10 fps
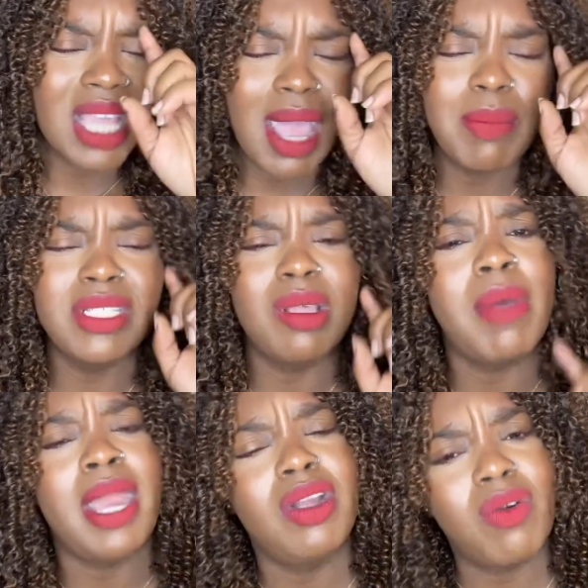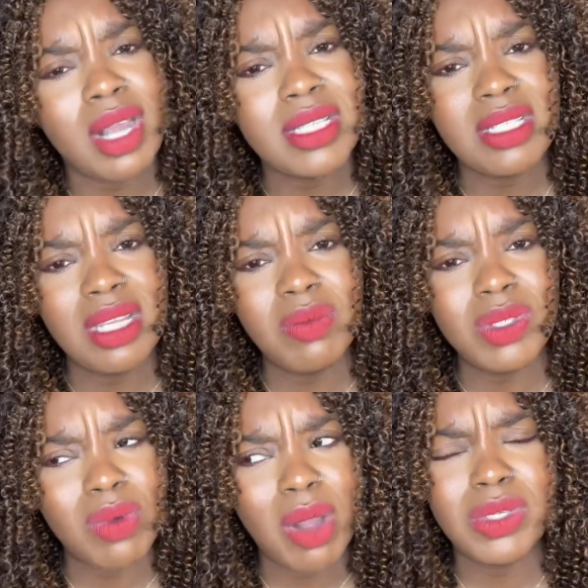time to somebody crusty.
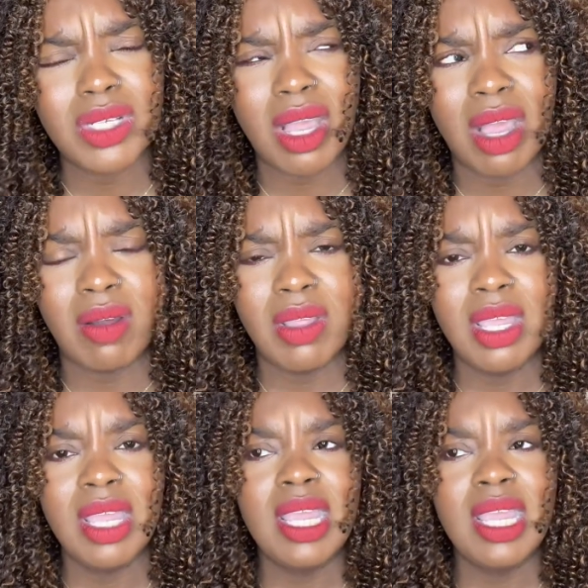What's wrong with y'all?